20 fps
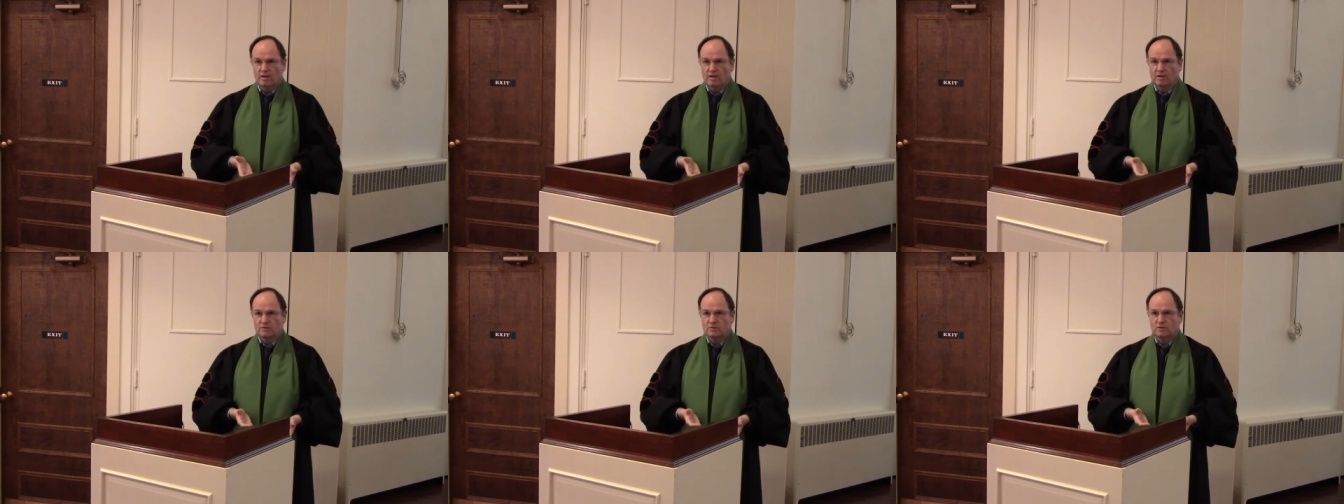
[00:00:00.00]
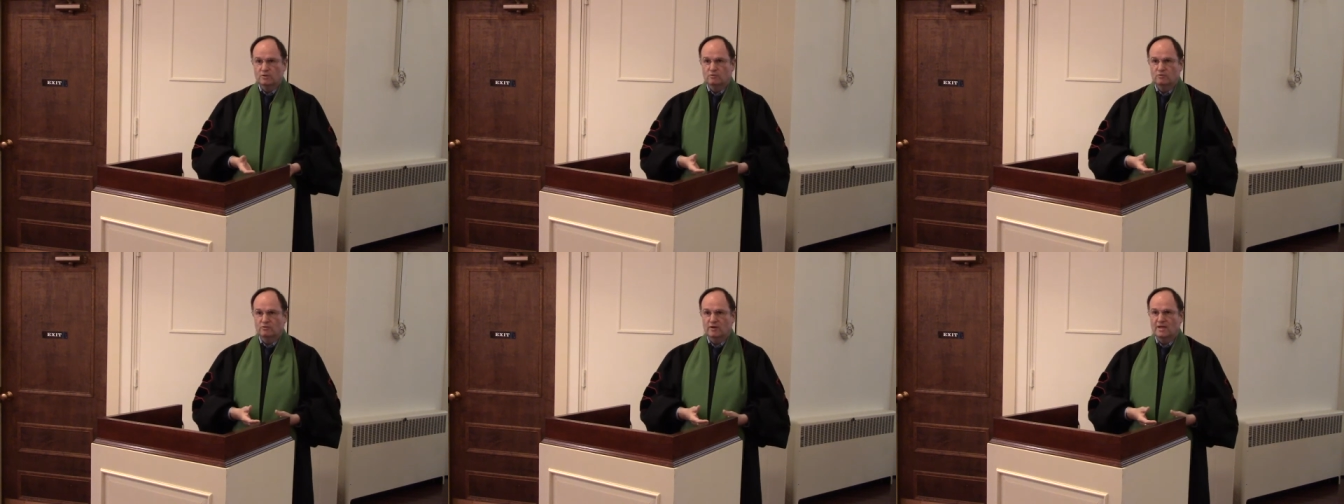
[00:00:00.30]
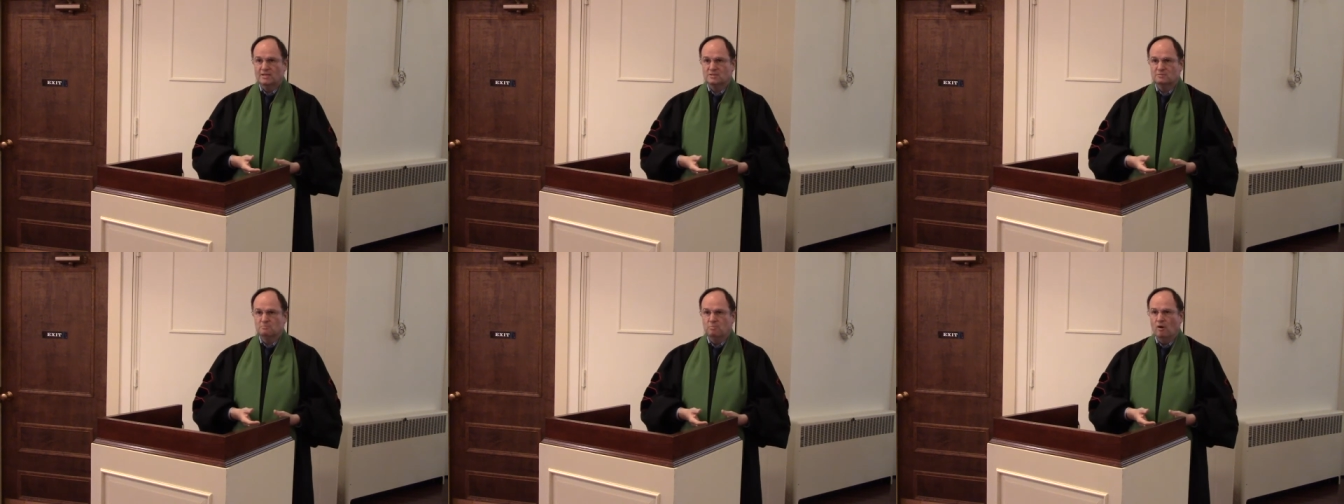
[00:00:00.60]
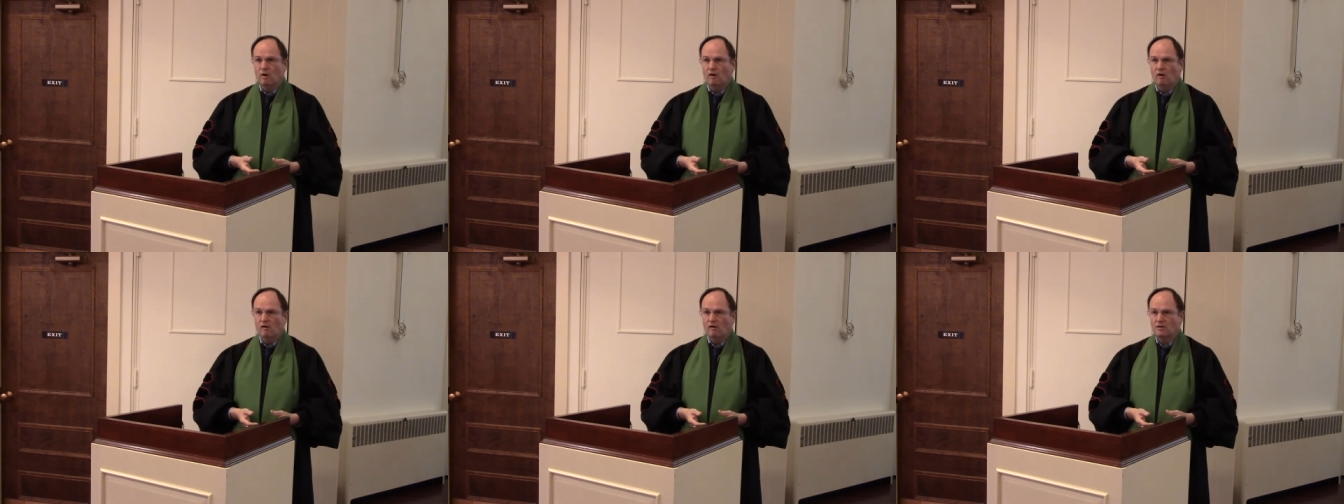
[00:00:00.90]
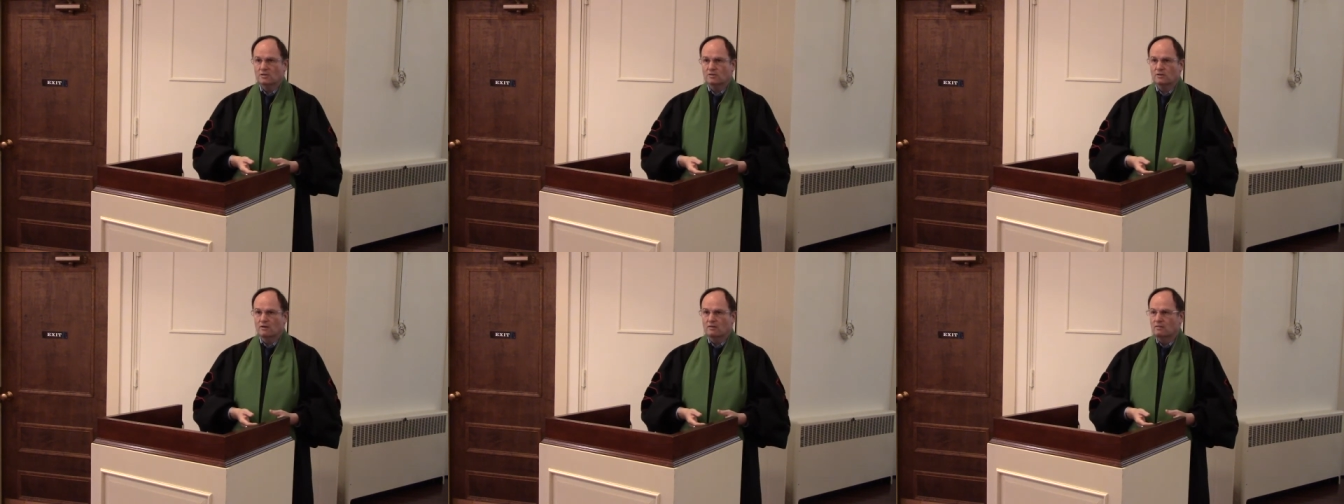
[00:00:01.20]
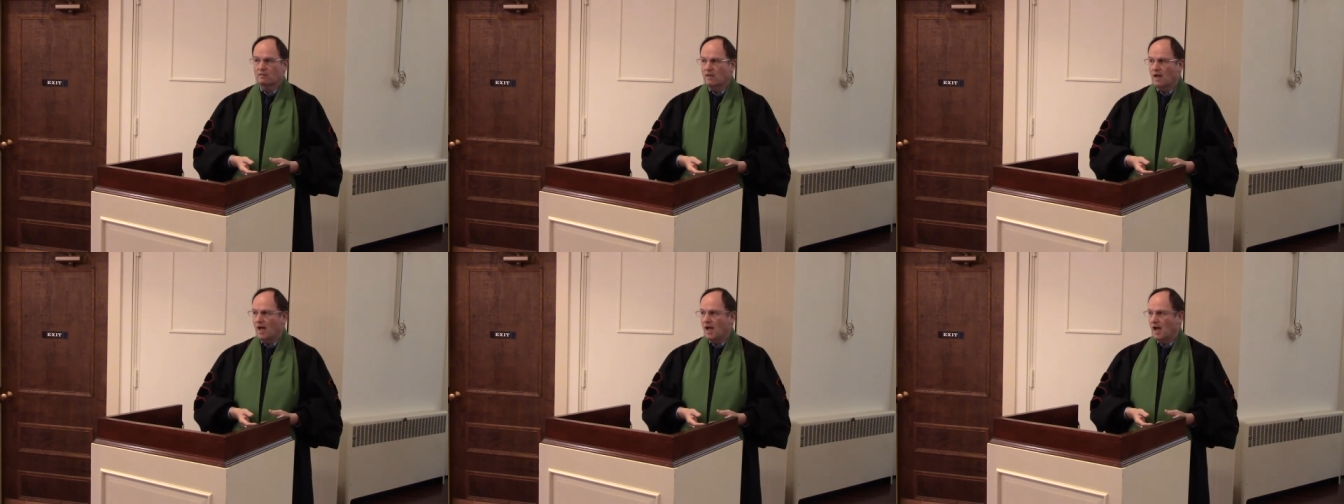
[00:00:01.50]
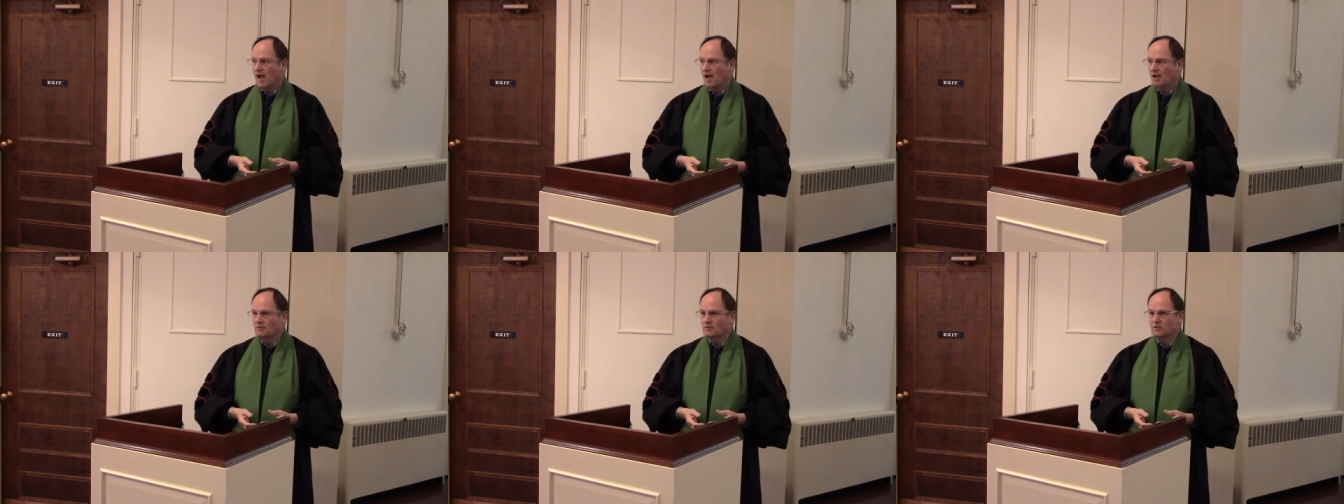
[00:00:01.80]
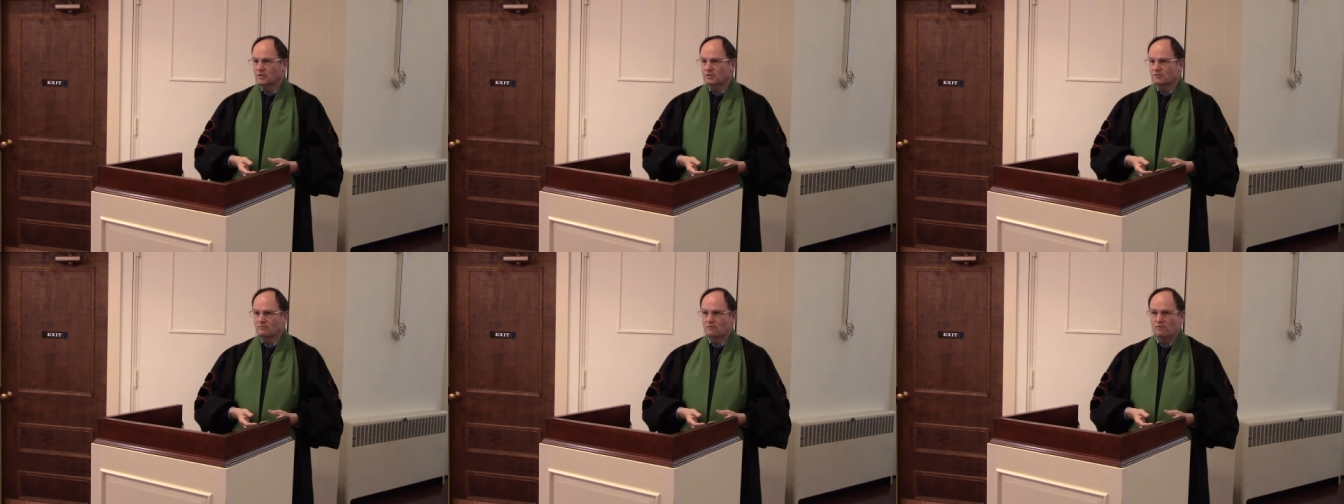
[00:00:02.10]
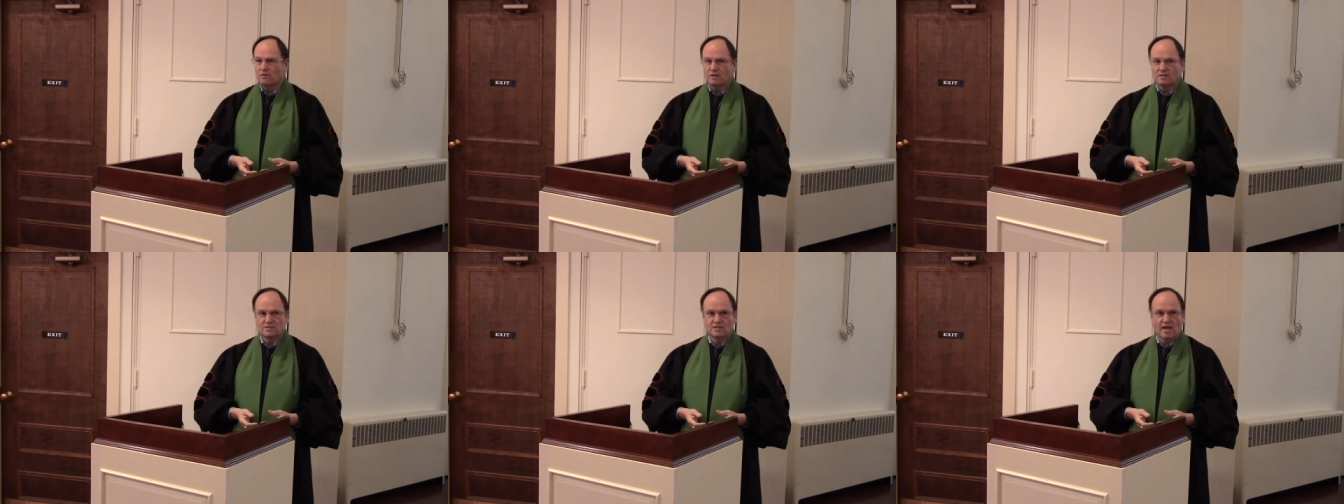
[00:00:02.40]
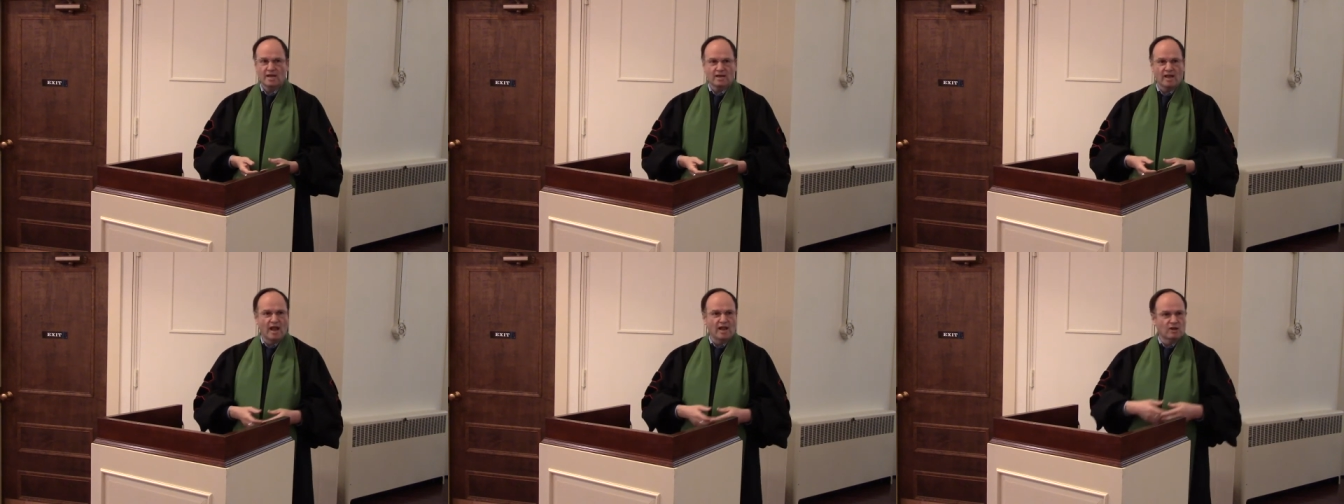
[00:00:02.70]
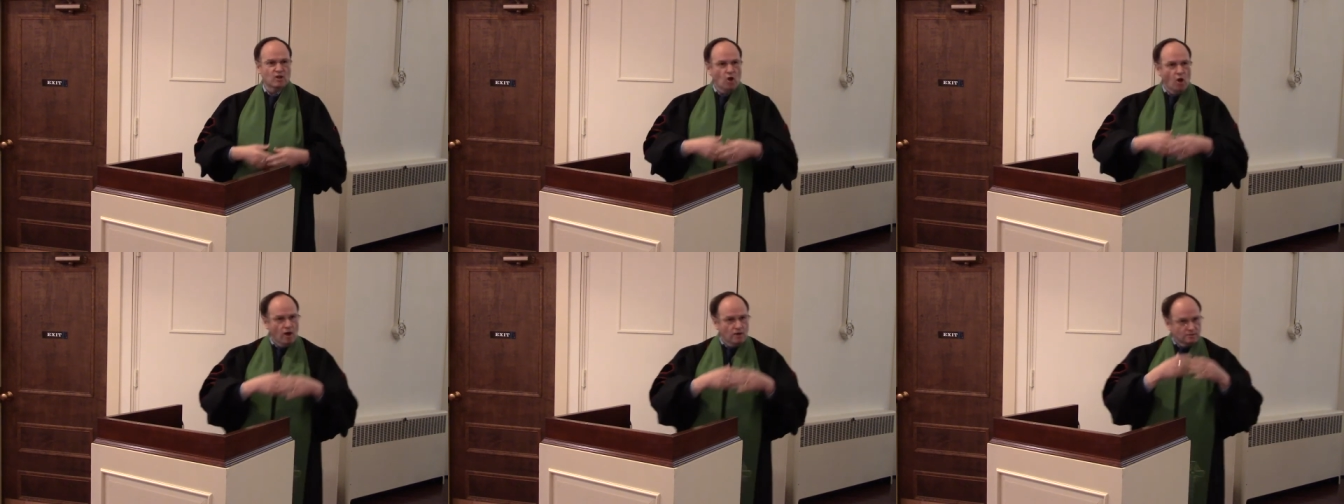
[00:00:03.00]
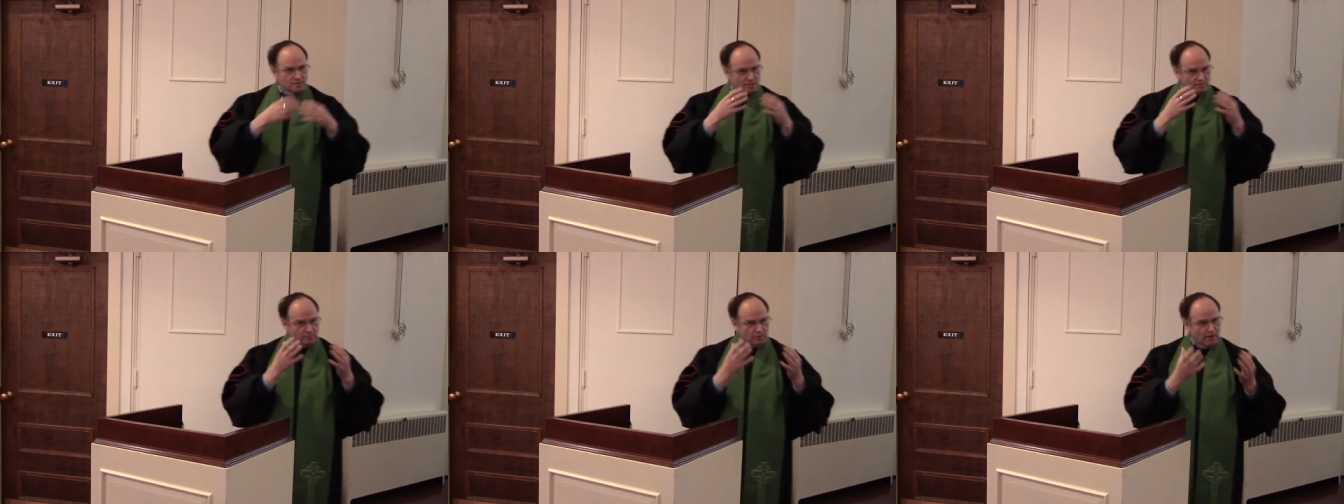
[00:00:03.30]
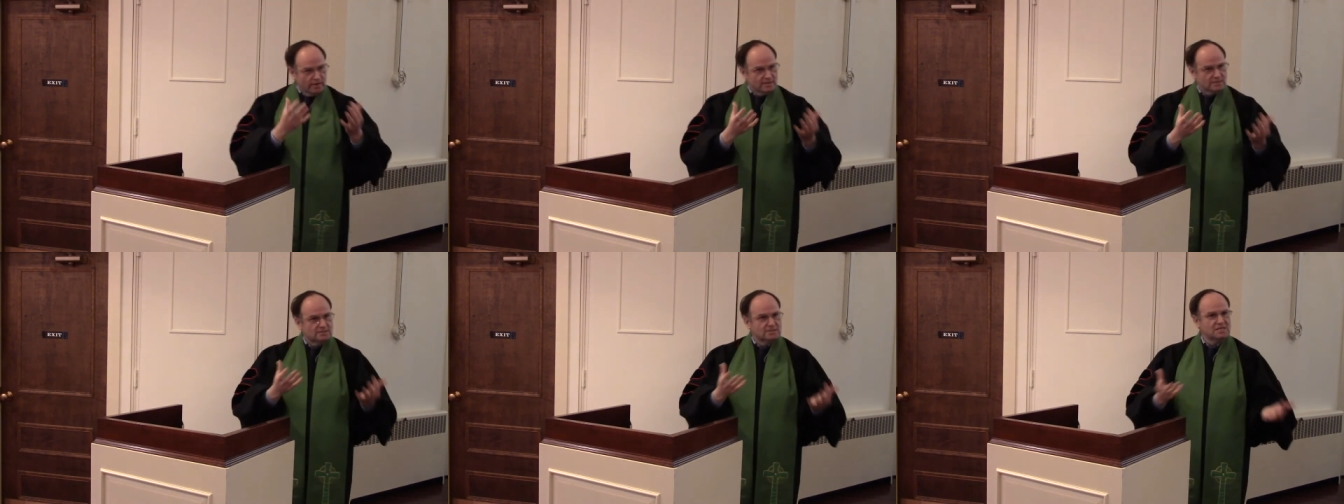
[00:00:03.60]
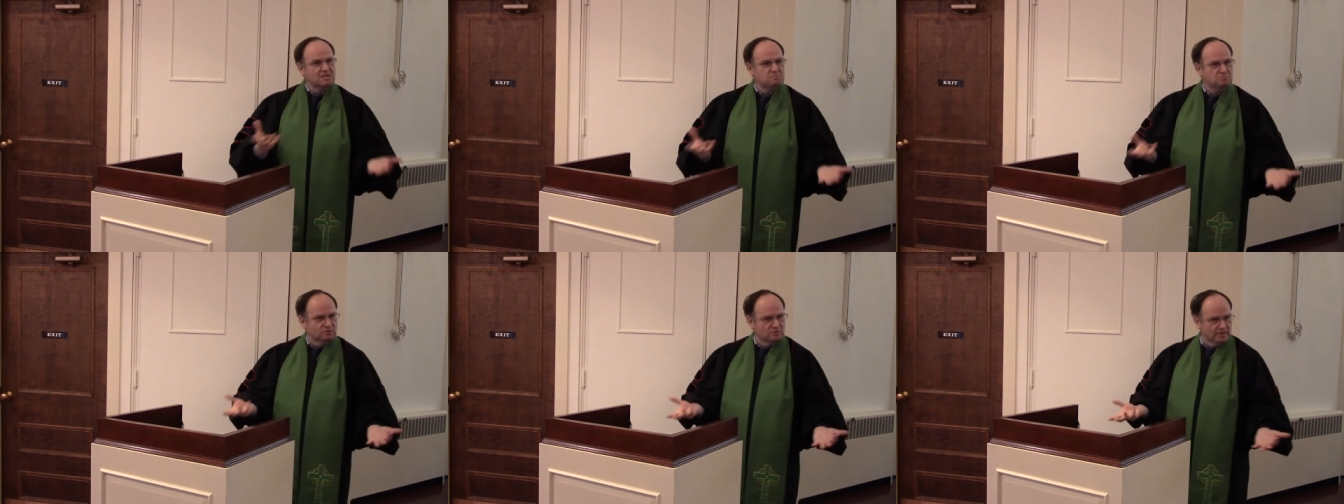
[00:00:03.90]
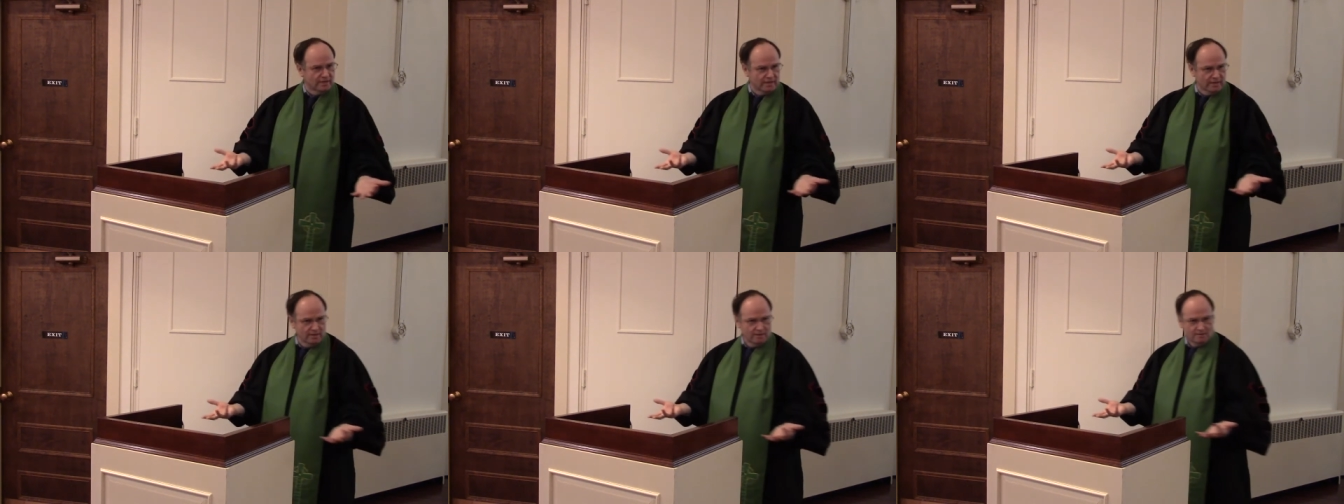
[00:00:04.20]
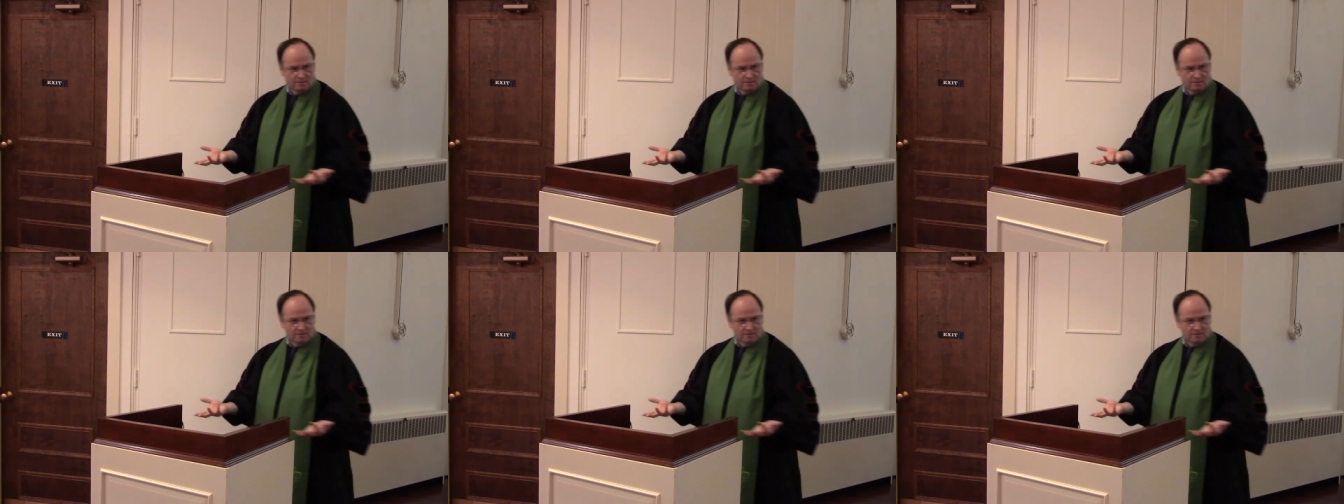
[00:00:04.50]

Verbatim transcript: So let's pause on that just for a second and contemplate deeply